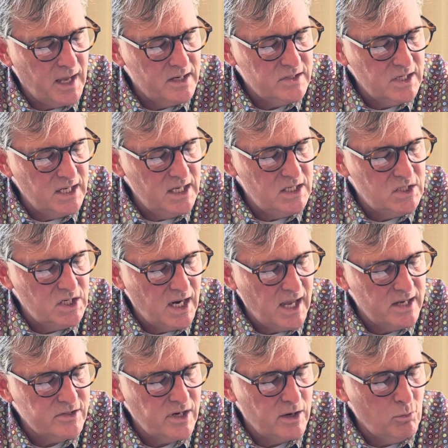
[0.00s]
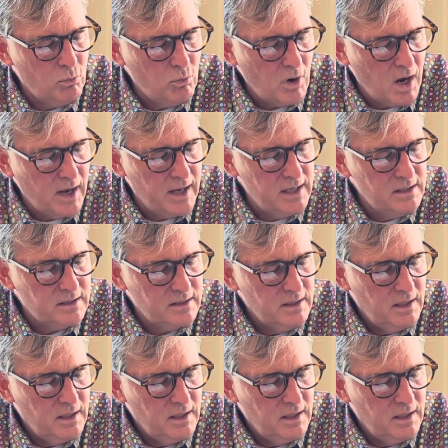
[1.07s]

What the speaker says: as each has a right